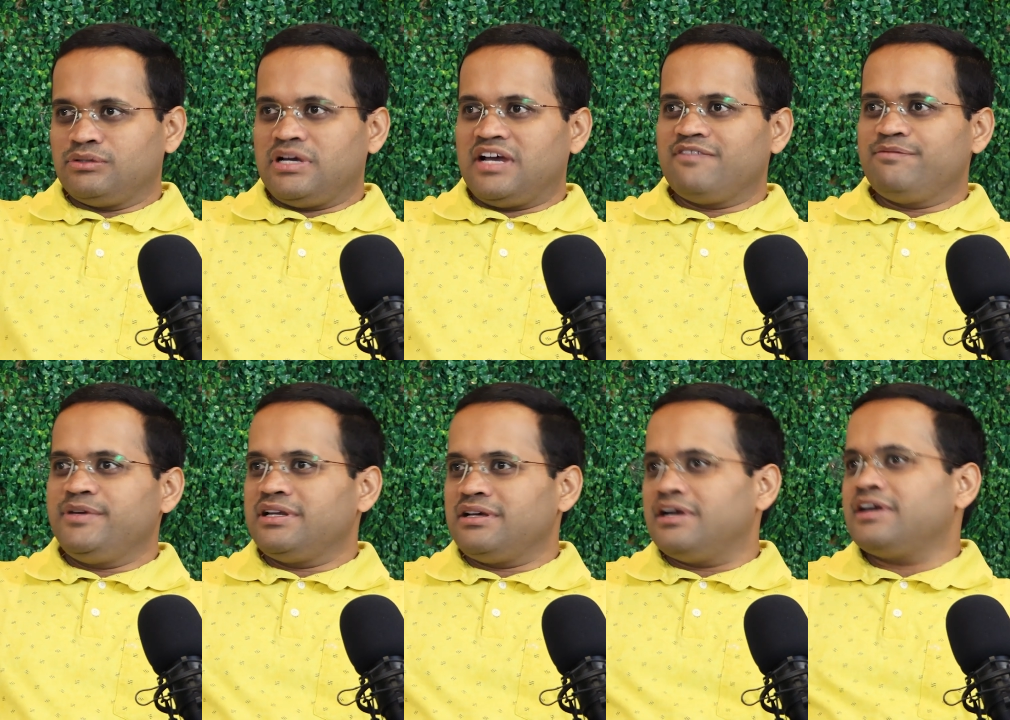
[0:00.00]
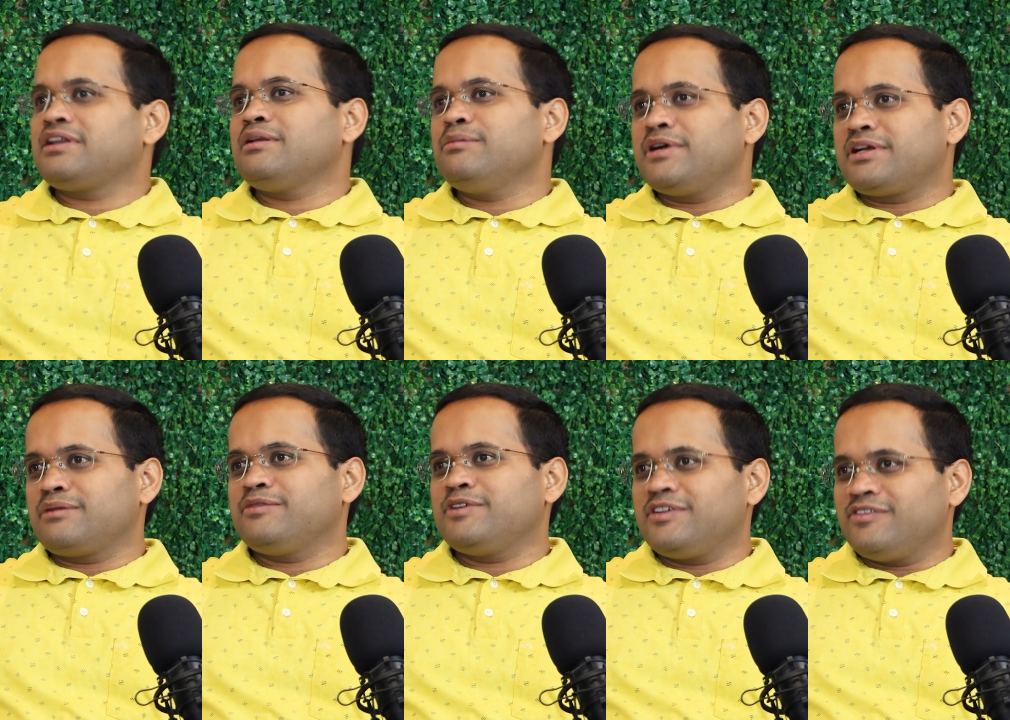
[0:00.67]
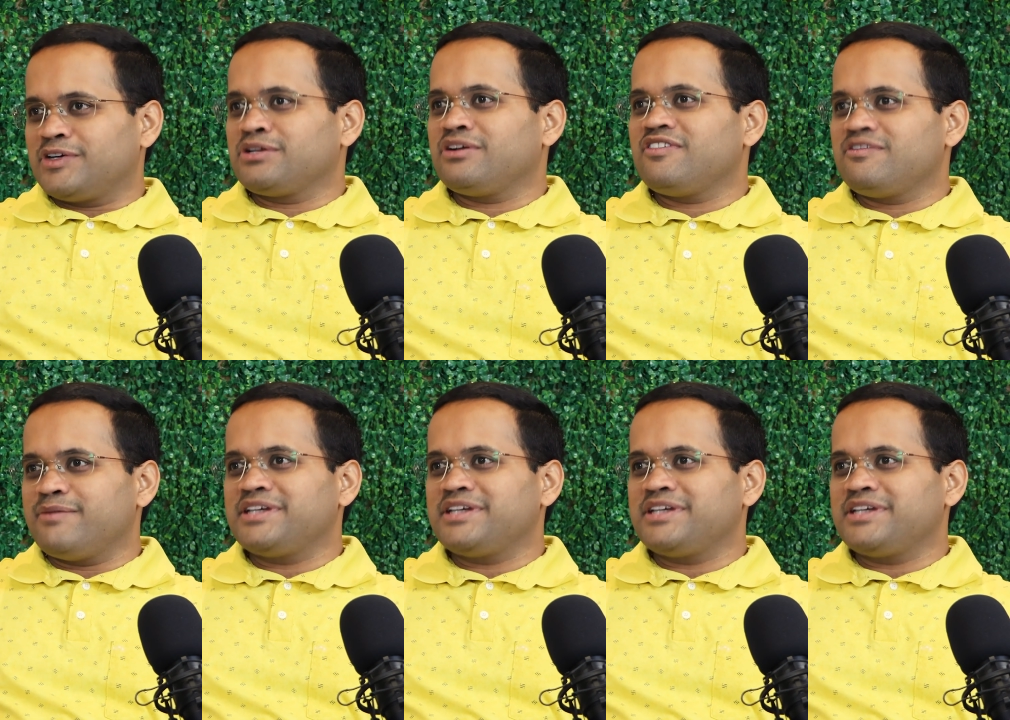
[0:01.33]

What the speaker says: to have been a little better version